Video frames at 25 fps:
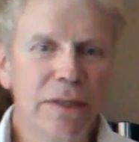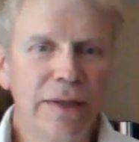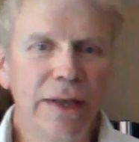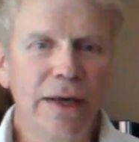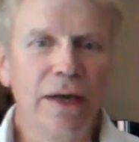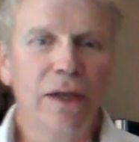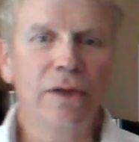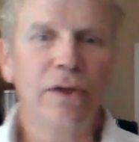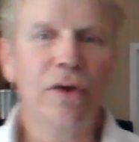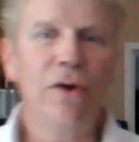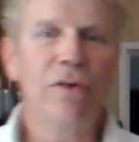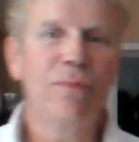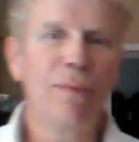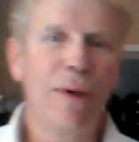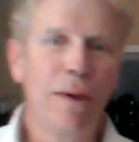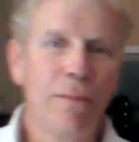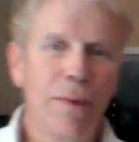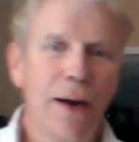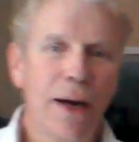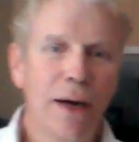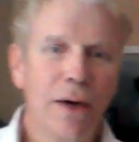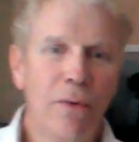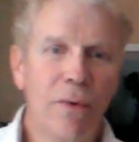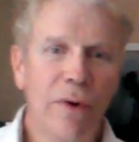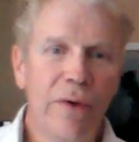Then I'll know if my
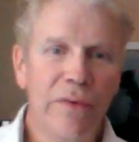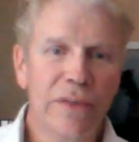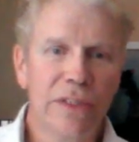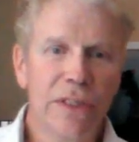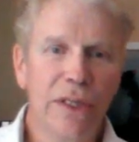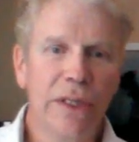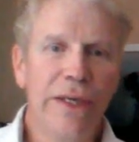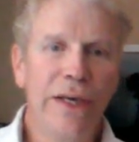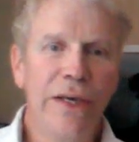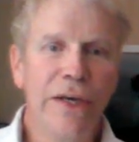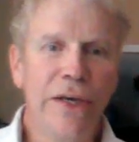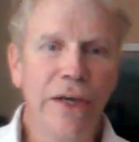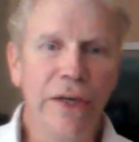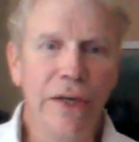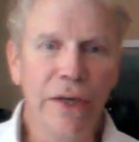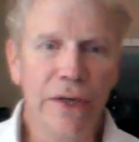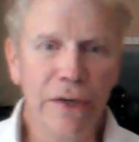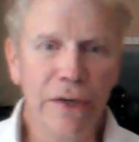microwave is leaking.